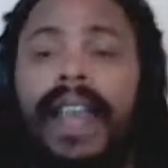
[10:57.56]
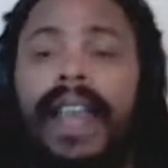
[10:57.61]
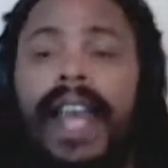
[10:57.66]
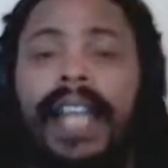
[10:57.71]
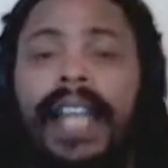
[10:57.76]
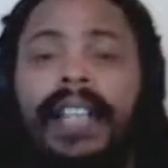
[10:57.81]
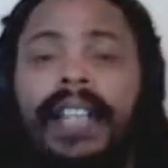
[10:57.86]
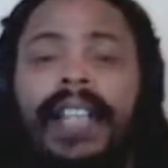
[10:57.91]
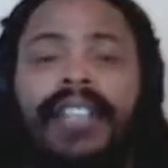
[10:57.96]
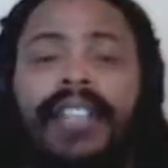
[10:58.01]

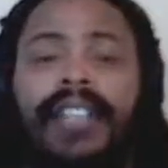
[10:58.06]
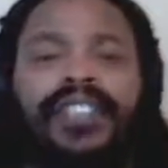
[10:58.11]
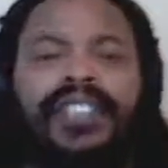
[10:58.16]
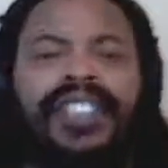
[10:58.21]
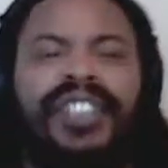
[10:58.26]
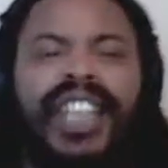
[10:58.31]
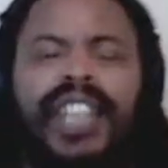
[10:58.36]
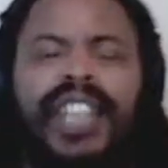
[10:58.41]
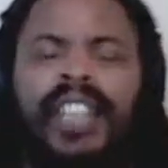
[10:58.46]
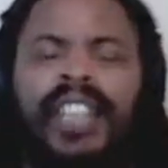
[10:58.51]
And uh, she
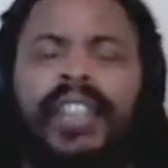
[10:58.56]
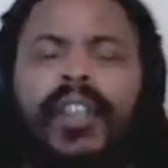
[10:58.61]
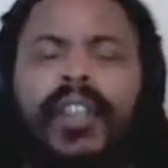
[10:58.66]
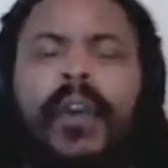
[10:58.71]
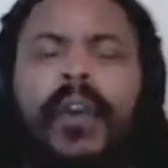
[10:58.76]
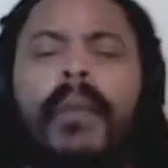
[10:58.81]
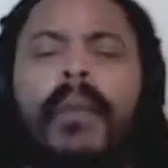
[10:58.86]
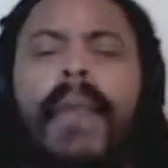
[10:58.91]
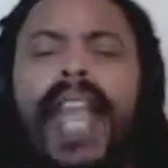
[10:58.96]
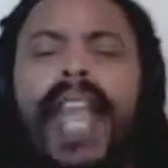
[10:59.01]
used to get
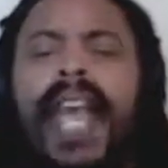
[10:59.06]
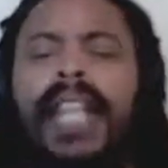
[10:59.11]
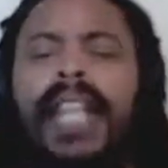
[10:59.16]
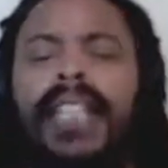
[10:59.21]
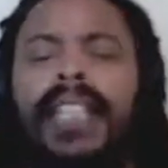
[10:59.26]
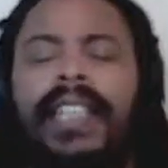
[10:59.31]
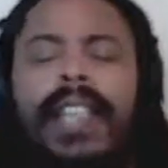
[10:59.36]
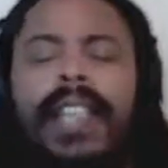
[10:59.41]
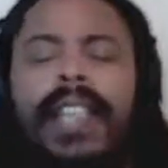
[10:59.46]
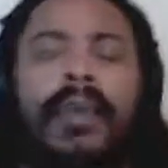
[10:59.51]
so mad
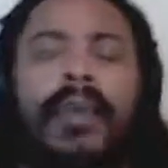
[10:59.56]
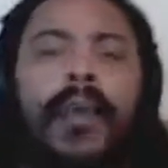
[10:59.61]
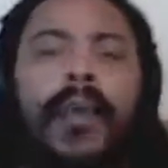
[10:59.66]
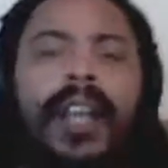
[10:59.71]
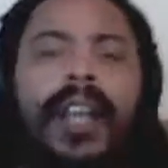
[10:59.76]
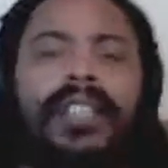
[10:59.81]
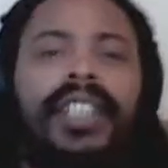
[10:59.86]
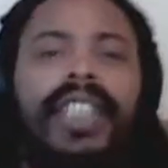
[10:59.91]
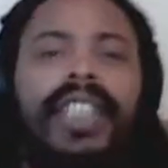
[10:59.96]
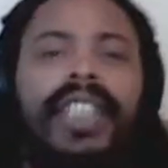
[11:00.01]
because I'd be
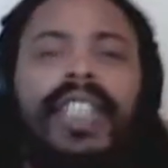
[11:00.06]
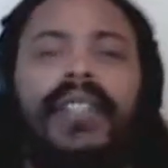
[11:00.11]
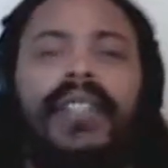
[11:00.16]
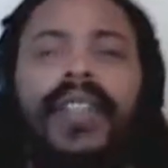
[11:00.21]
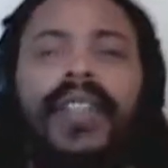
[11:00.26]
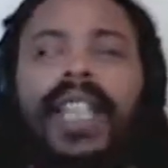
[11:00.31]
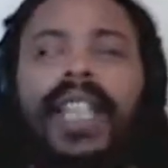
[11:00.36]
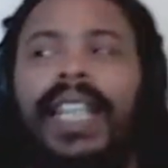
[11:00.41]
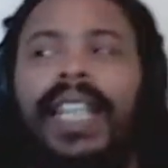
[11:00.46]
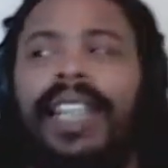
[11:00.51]
watching
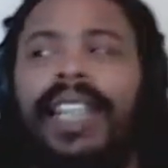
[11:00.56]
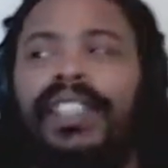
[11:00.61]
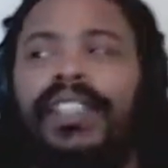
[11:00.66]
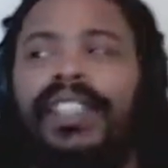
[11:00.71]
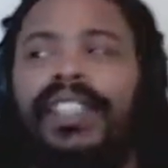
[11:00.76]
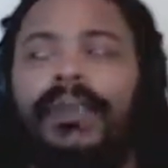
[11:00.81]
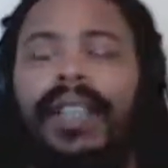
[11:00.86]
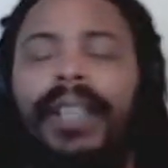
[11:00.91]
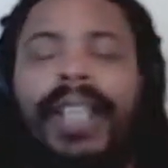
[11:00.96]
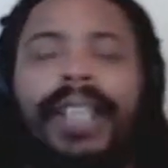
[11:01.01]
TV and
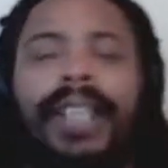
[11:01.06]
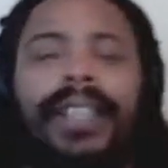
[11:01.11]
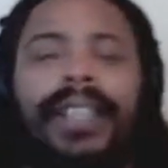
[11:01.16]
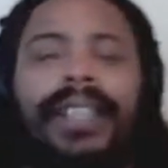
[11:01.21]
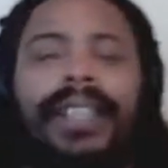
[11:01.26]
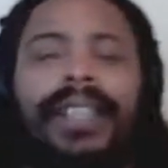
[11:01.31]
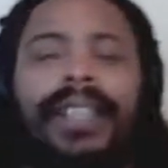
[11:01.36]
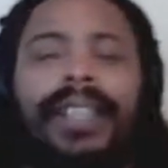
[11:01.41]
she'd be like,